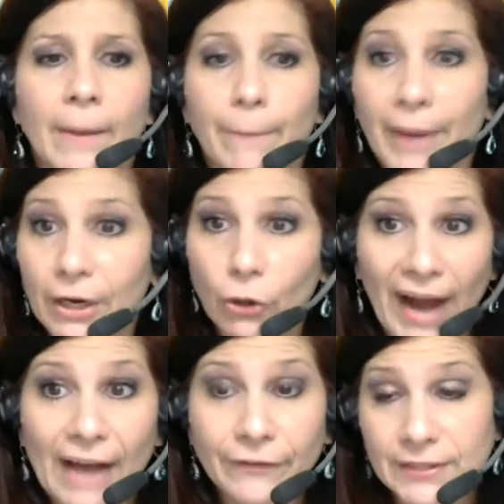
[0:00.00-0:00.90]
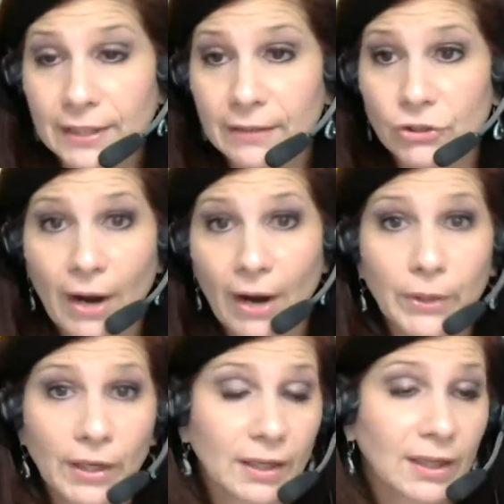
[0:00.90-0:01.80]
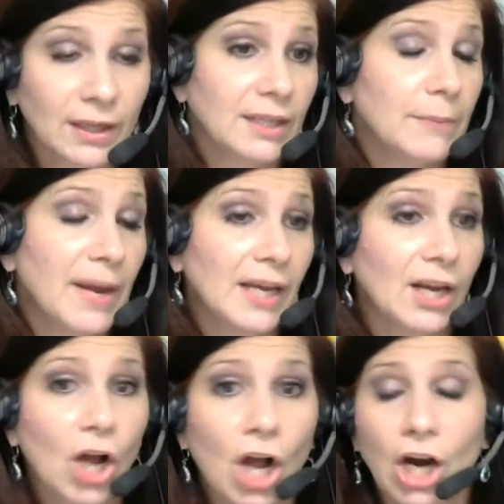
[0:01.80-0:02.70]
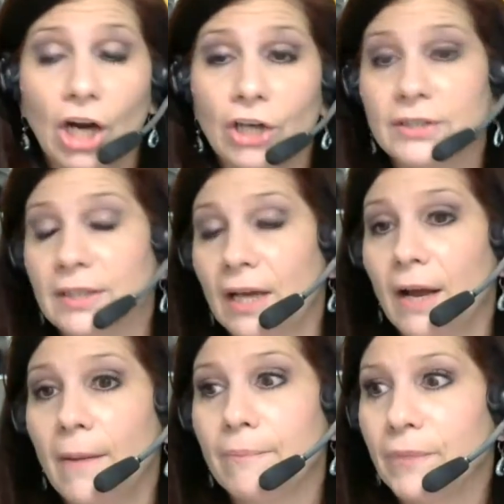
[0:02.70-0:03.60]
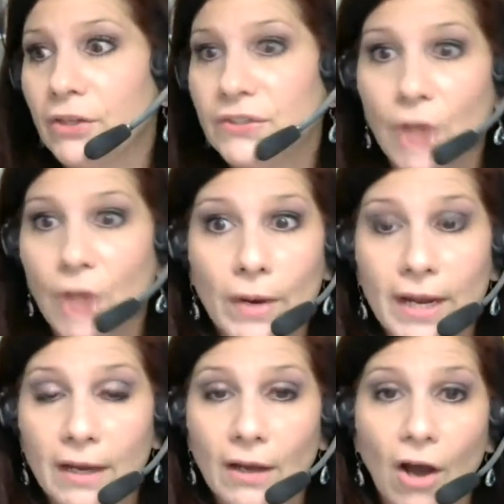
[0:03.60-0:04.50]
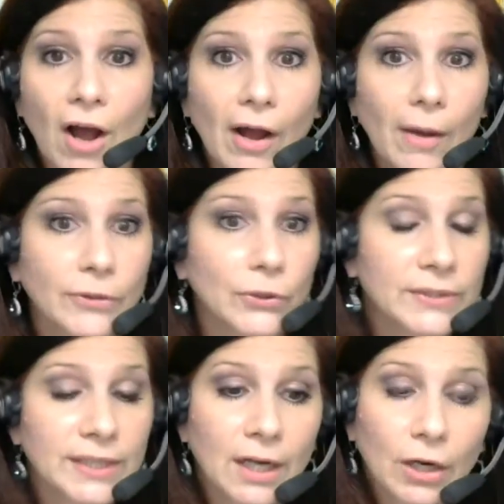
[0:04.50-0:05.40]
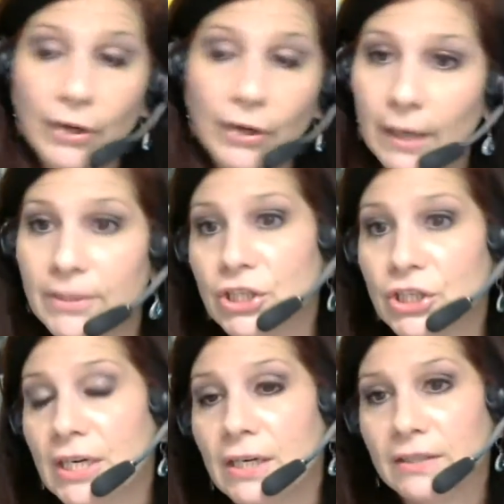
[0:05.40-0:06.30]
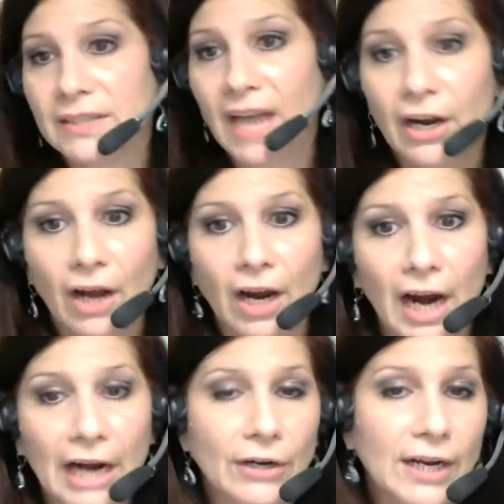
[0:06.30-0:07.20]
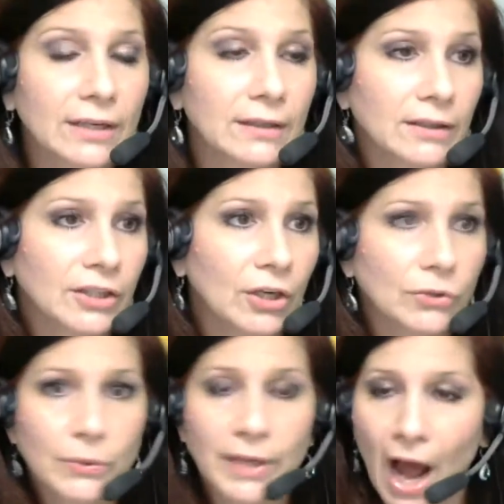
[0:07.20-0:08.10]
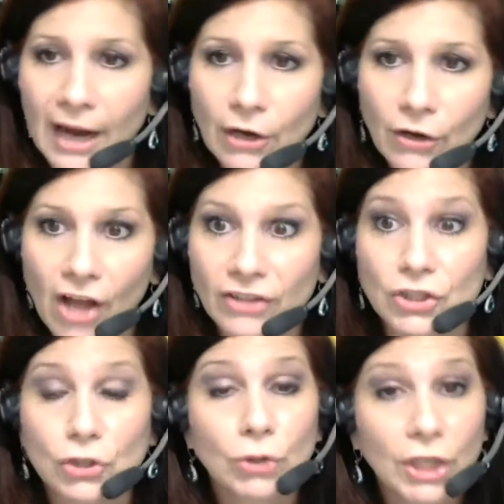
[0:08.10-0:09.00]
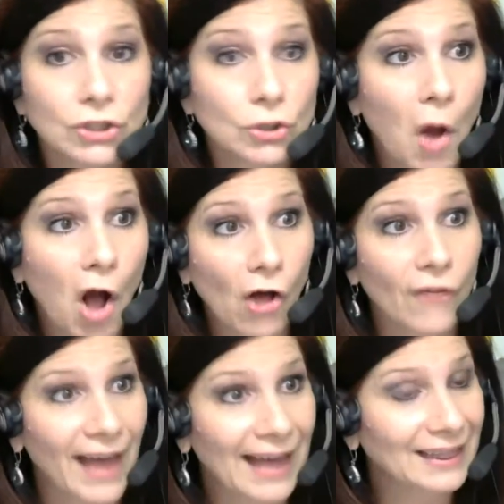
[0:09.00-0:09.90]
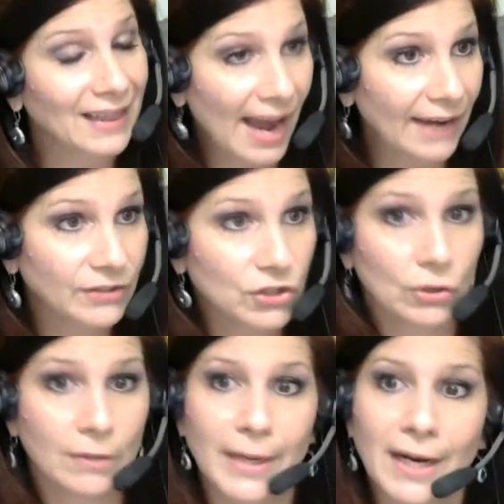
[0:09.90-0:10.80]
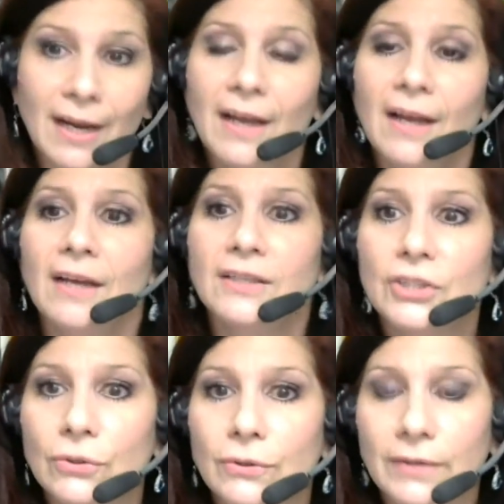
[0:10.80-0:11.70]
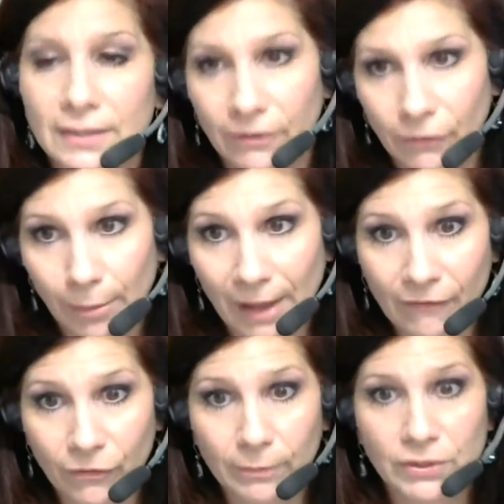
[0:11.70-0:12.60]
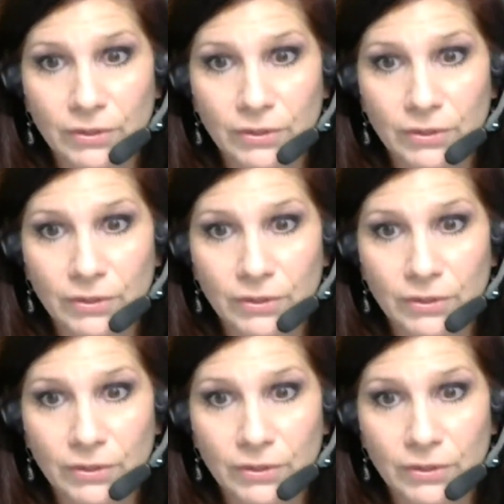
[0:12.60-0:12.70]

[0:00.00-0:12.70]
But crafts, scrapbooking things, making cards, sewing, using a Cricut machine, ironing, doing iron-ons, you could do all that live streaming to these different platforms.